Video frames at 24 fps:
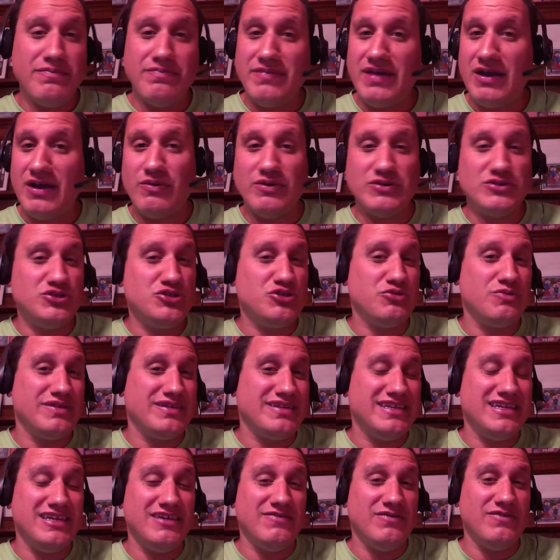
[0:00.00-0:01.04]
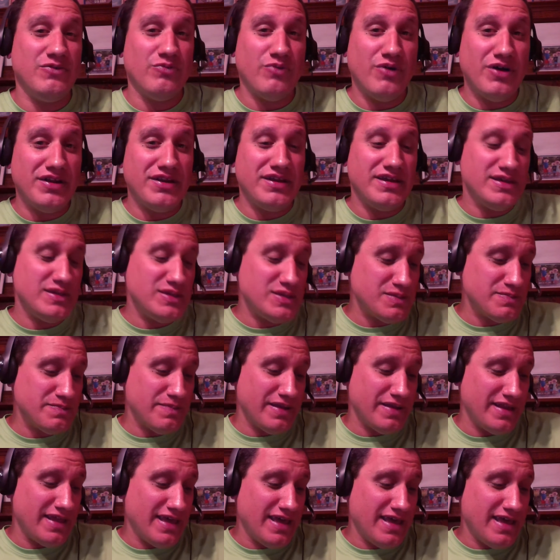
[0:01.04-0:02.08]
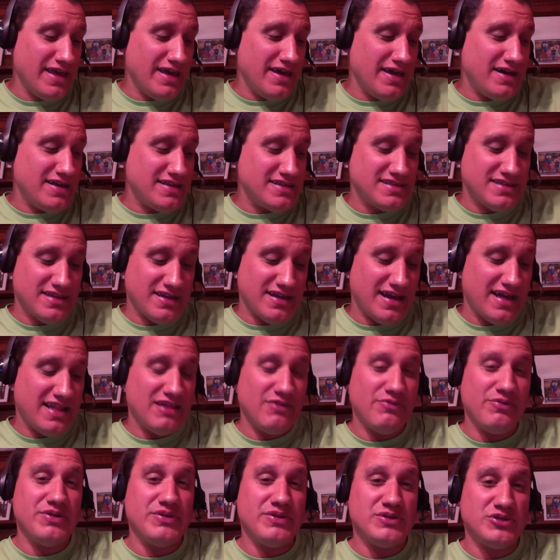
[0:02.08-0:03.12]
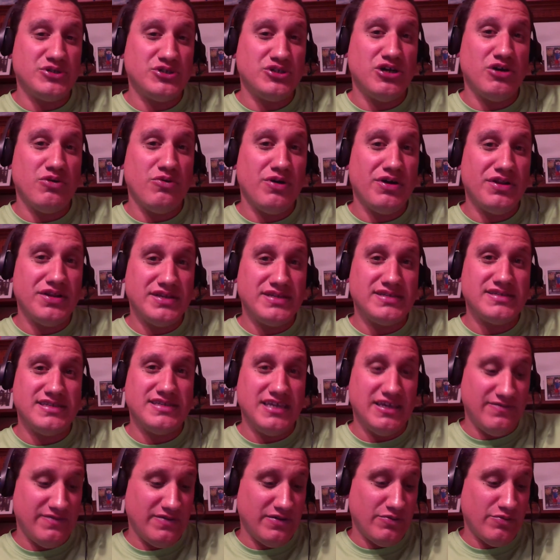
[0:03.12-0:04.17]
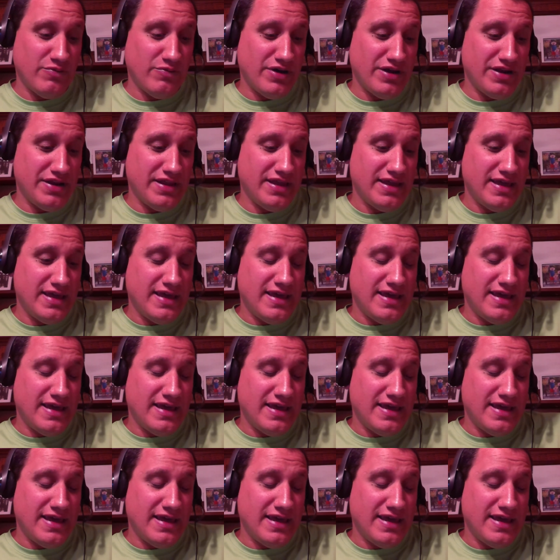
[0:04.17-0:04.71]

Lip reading: I'm not quite sure what TV One is, but Unsung Hollywood is a show on this TV One